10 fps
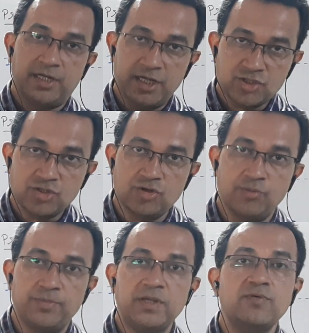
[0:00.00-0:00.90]
the
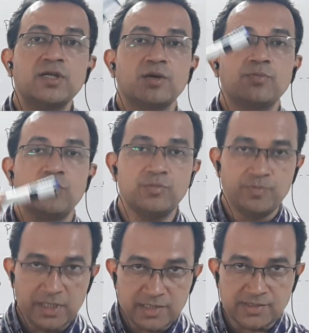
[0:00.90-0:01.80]
ratio P1
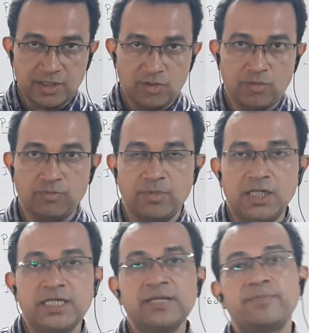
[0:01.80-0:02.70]
upon P0
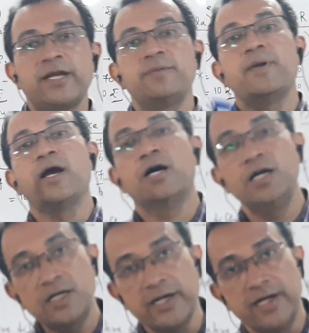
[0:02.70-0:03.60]
multiplied by
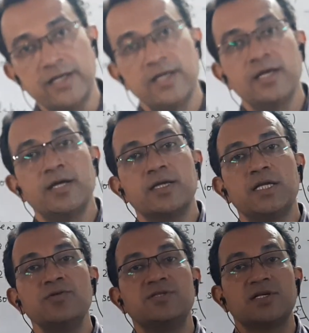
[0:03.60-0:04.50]
100
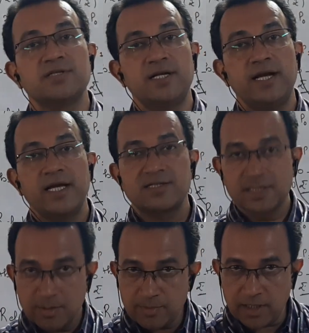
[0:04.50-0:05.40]
gives us index
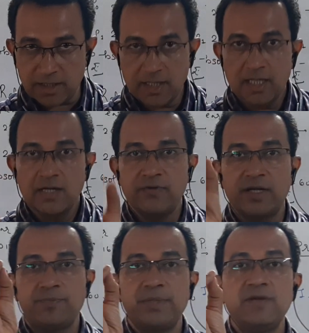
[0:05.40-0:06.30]
number,
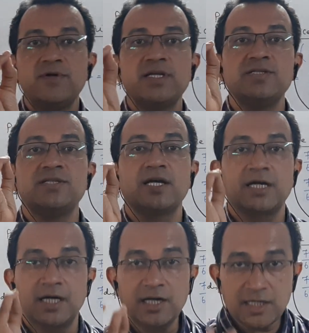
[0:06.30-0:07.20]
where P1 is the
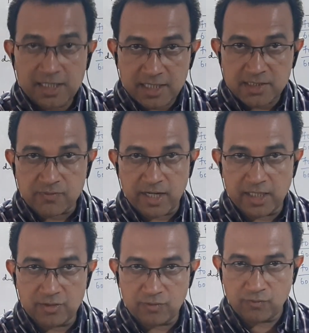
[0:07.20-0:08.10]
current year's
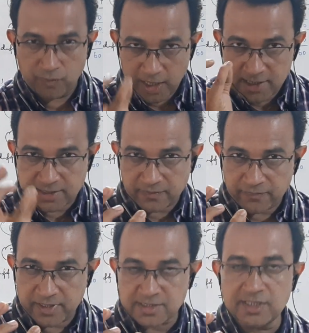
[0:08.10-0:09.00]
value, one
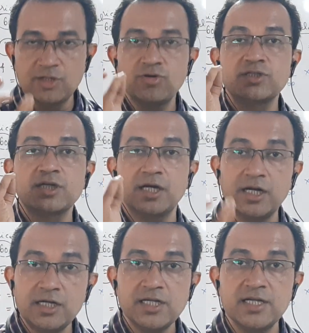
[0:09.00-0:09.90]
suffix denotes
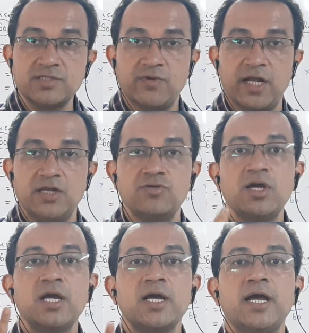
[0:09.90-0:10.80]
current year's value,
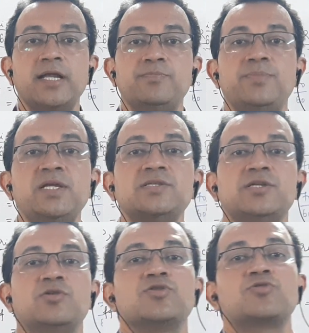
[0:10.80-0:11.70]
and
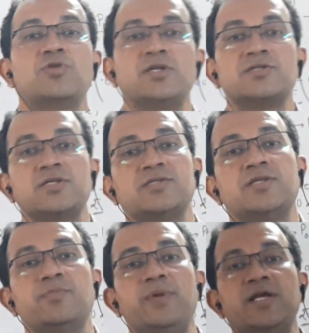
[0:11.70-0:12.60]
P0 students is
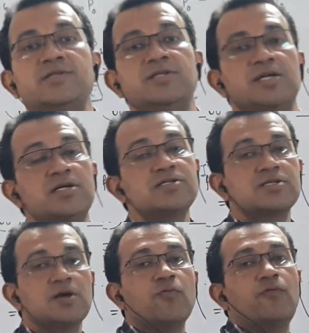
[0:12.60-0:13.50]
the base year's
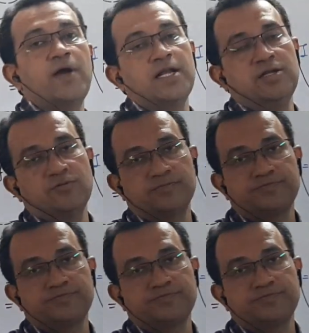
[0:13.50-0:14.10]
value.